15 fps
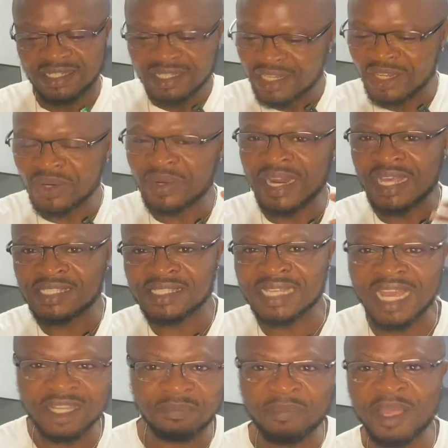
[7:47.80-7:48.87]
the
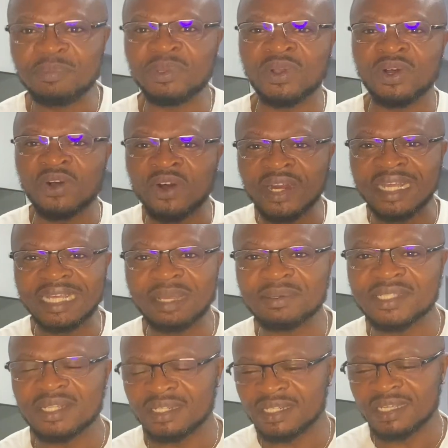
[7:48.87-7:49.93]
excitement because all the
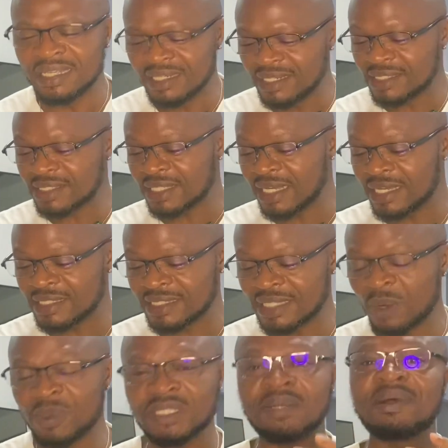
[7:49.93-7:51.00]
games, in this case,
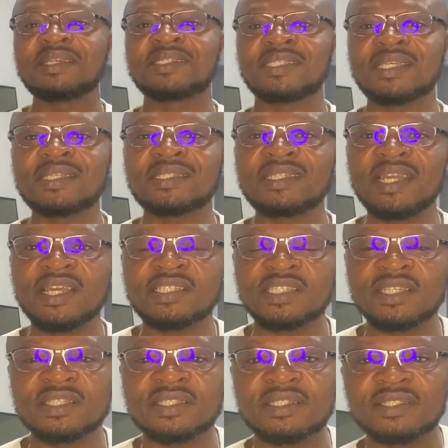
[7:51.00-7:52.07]
almost about 6
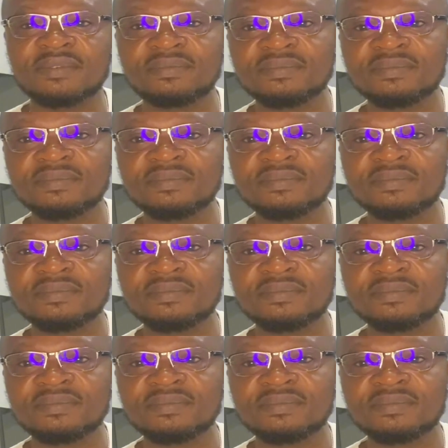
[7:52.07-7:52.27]
nations.